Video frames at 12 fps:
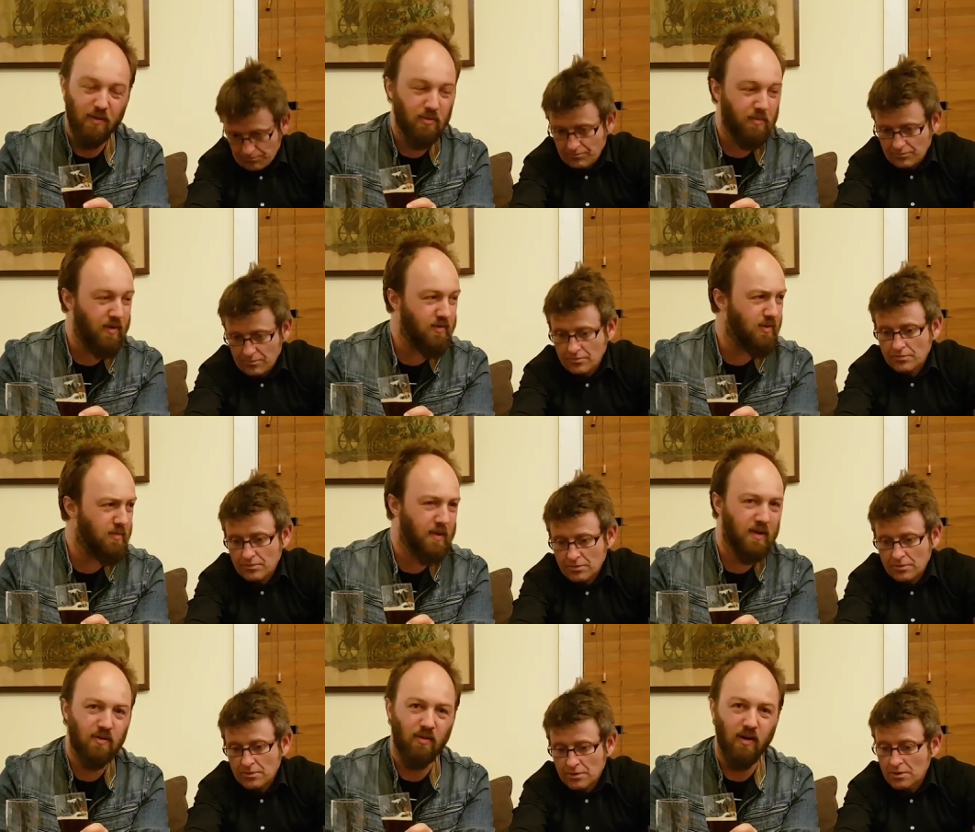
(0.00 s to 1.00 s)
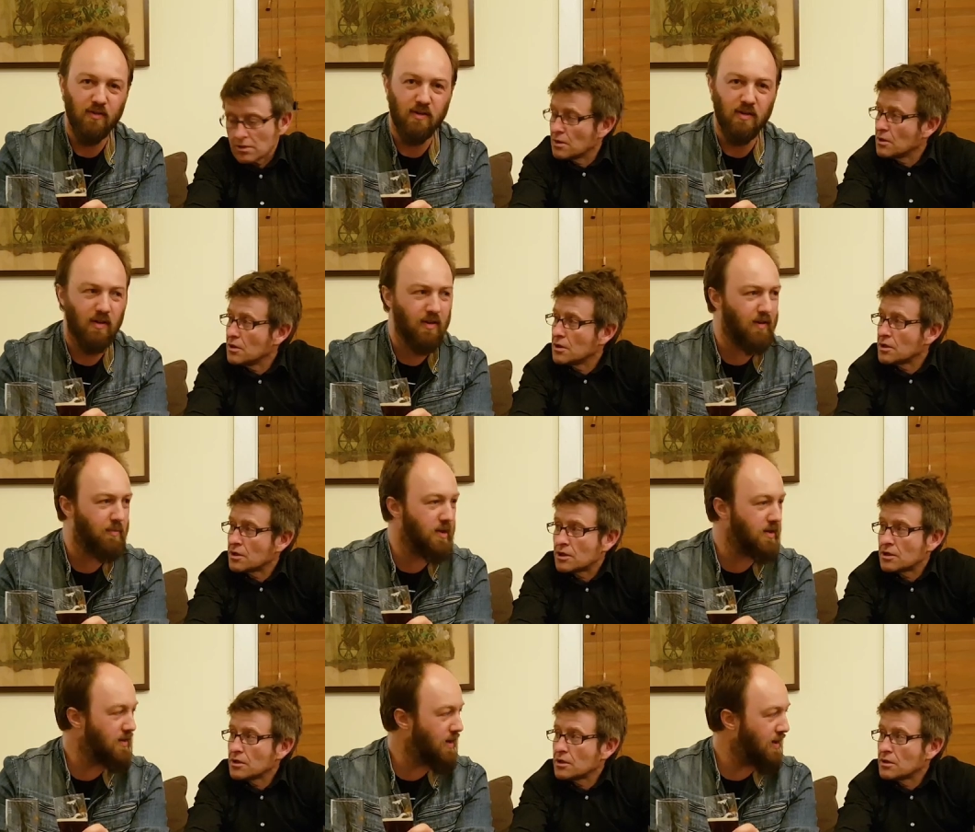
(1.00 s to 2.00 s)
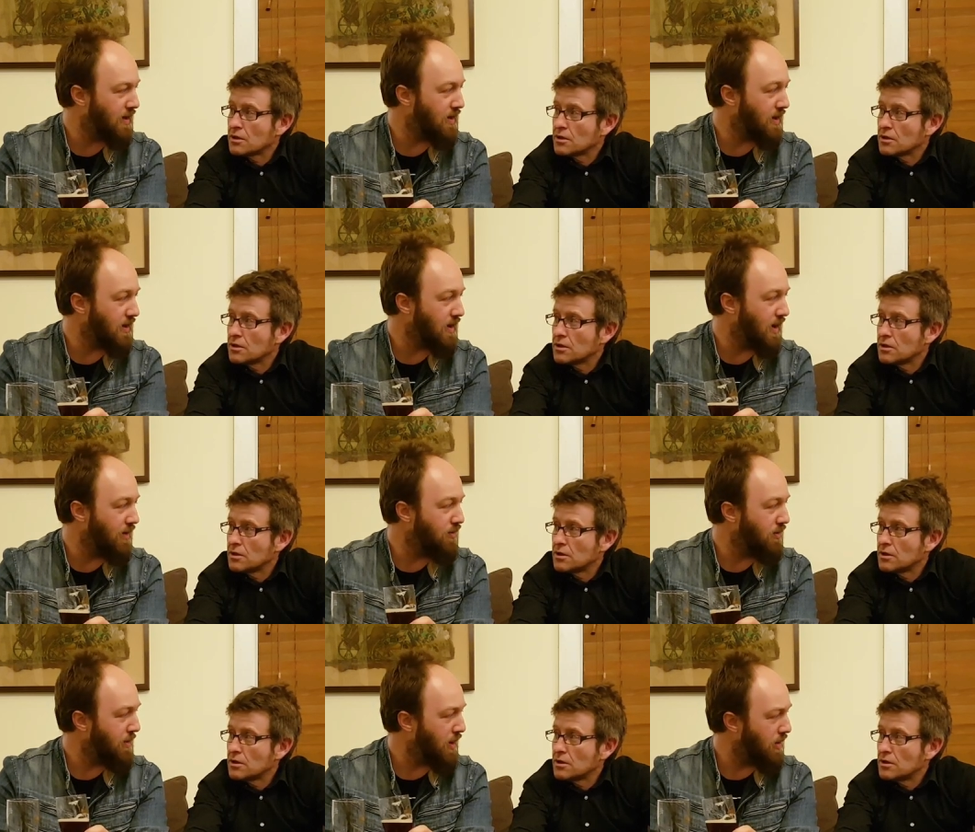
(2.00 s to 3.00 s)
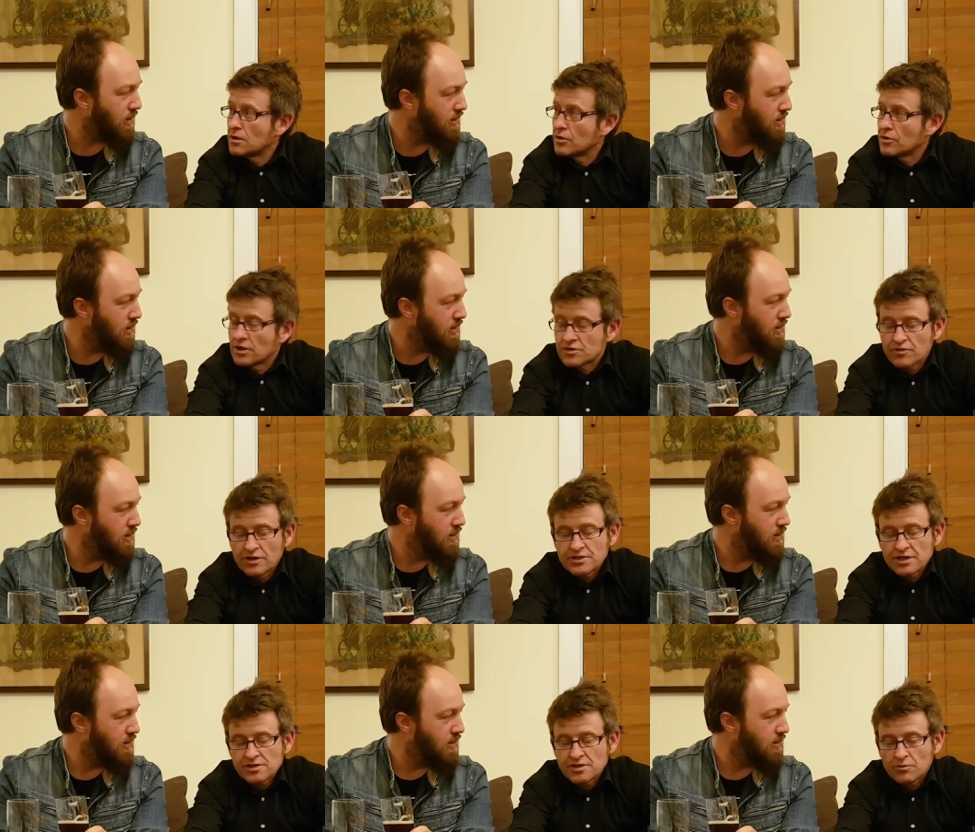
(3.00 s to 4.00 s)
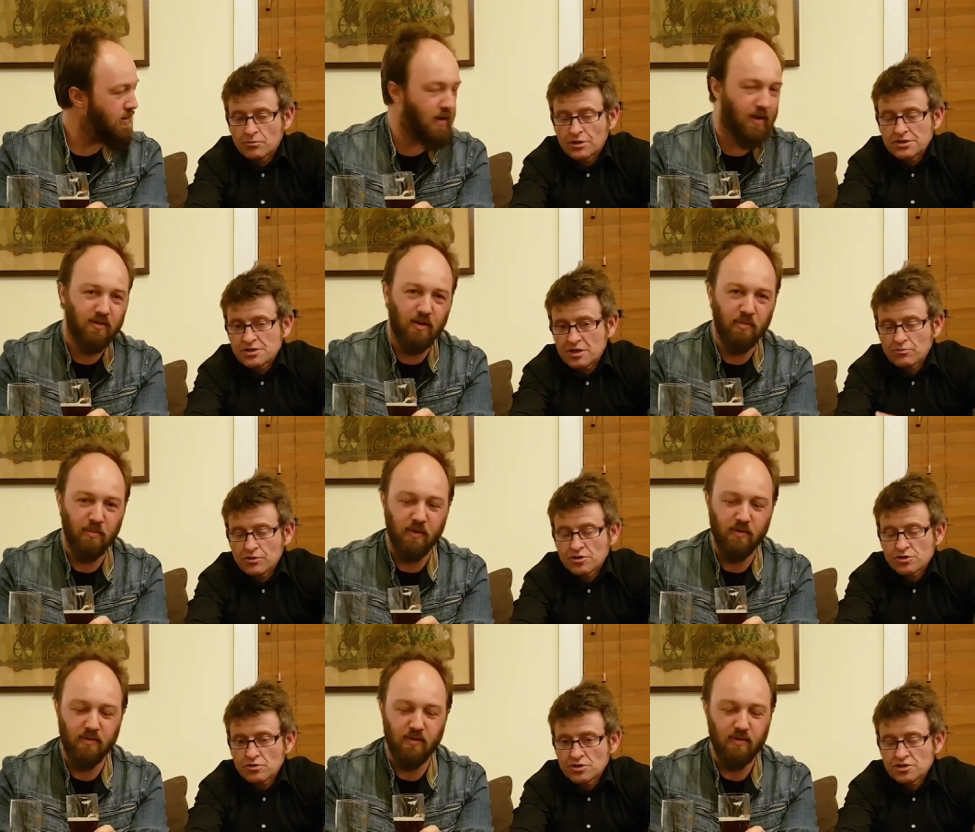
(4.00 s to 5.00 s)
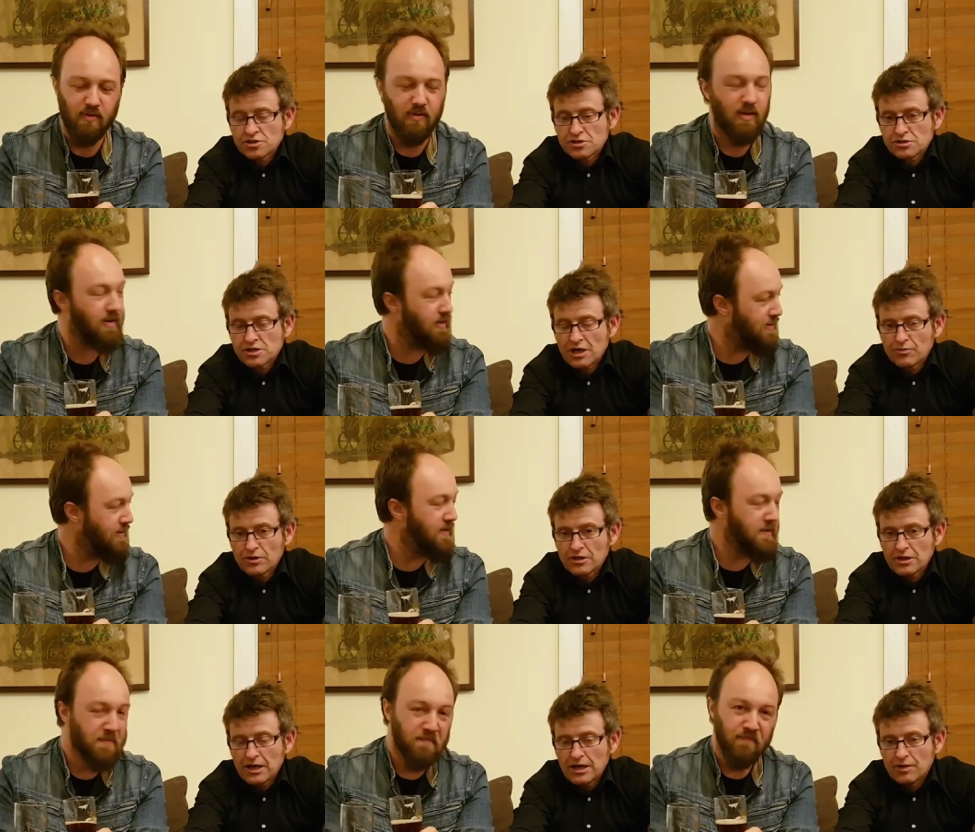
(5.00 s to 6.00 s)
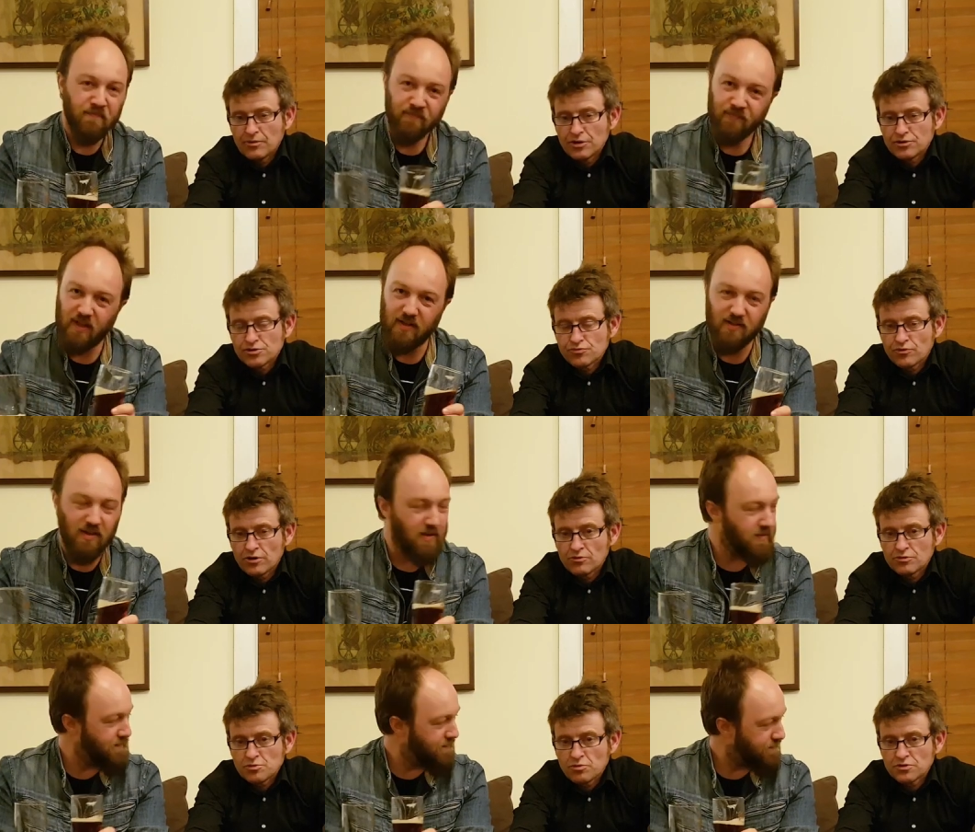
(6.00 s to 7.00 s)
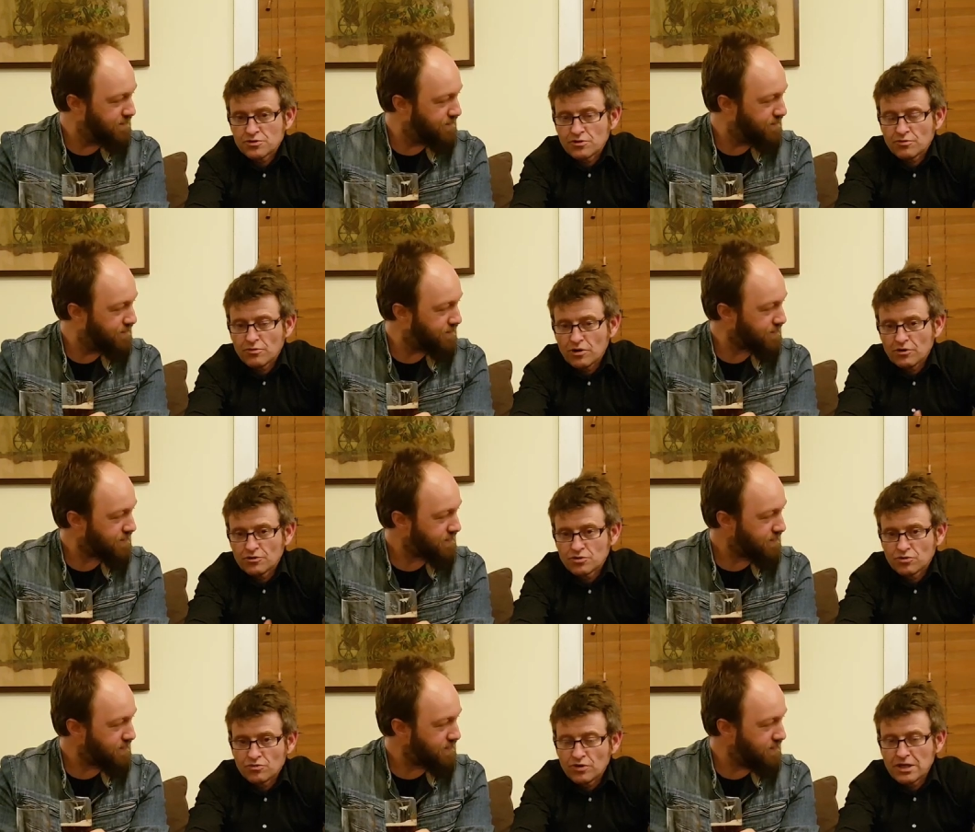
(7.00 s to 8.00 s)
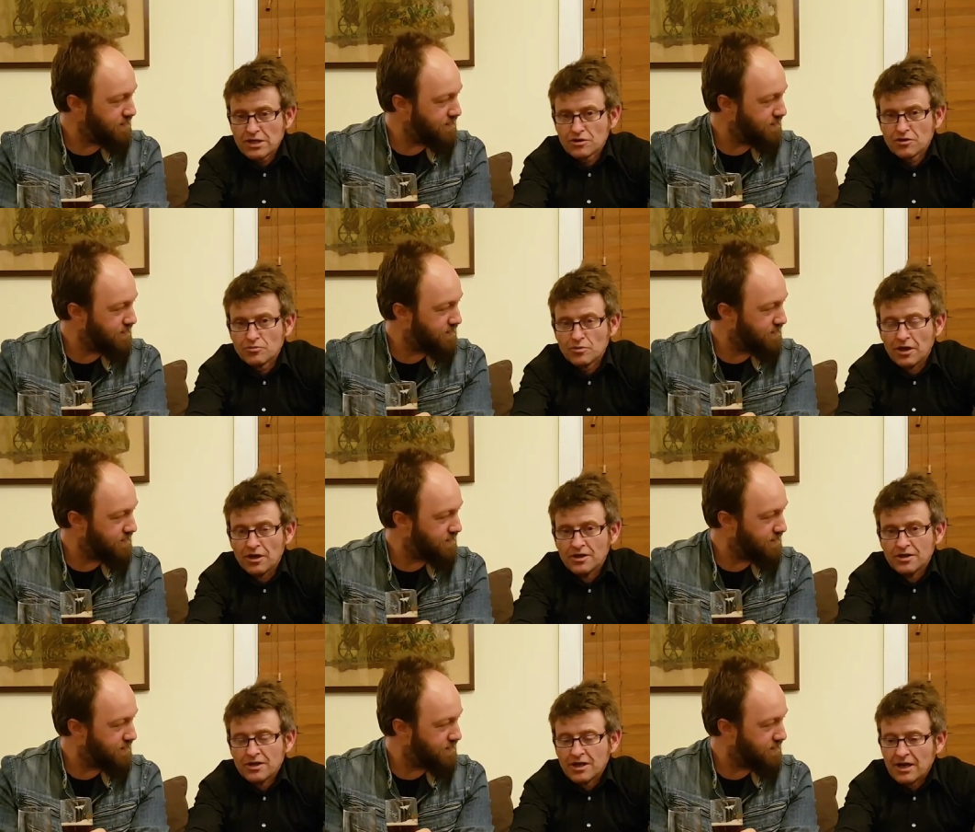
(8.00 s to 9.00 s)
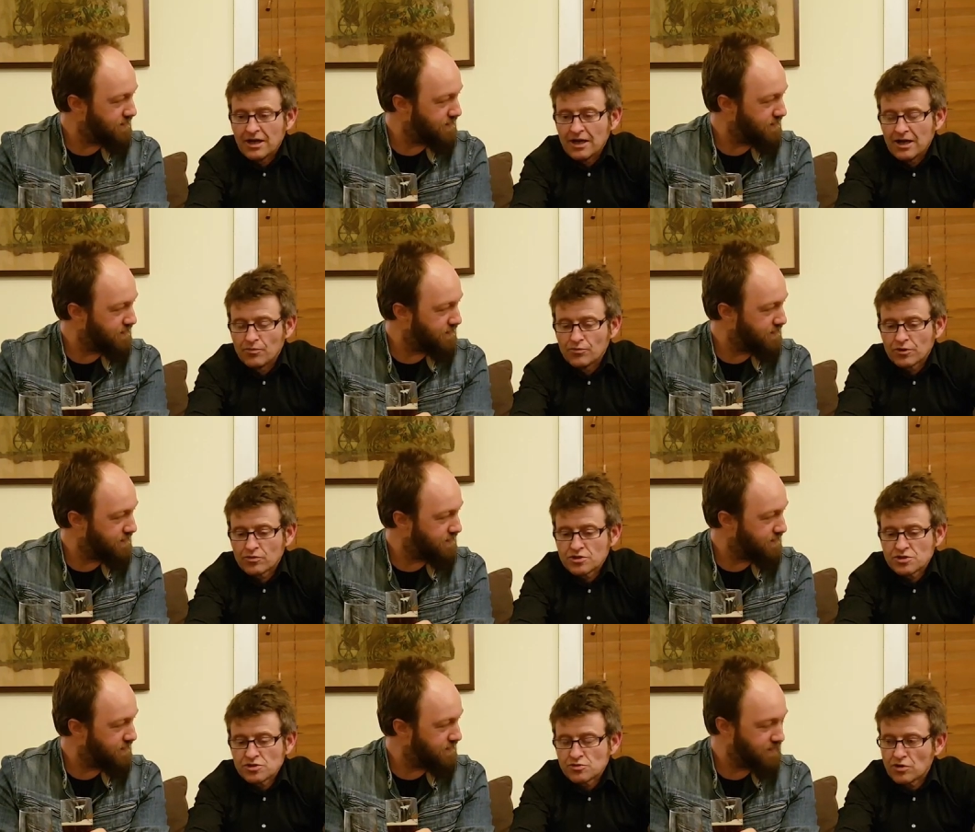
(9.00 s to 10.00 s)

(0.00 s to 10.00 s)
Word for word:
Speaker 1: couple of months. It's been crazy. I think I've been getting like 100 a month. That's fantastic.
Speaker 2: Please keep those questions coming. Andrew's great response to them. I enjoyed reading them, and the questions